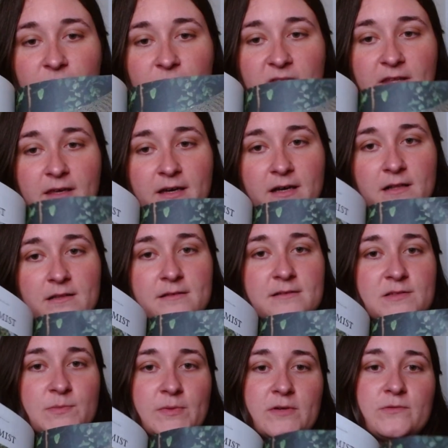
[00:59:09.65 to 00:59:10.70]
The
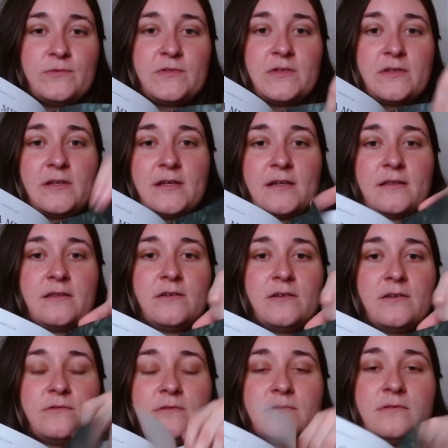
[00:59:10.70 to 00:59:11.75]
colours, but also like the
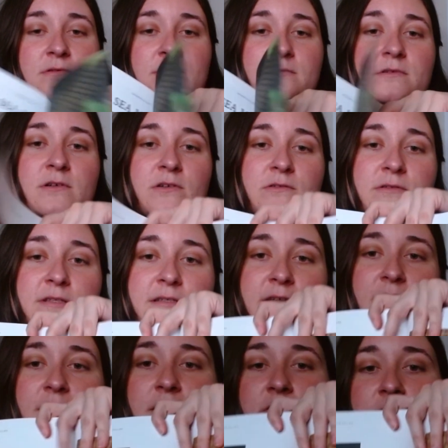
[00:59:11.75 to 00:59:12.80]
whole
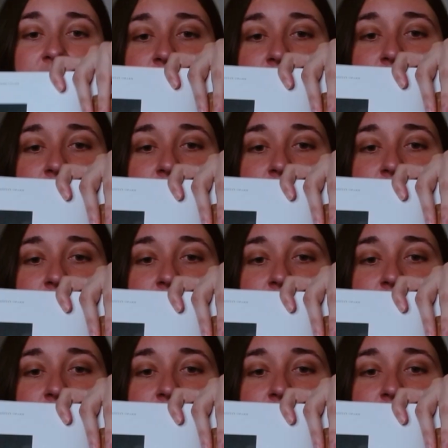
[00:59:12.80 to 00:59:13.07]
design of it.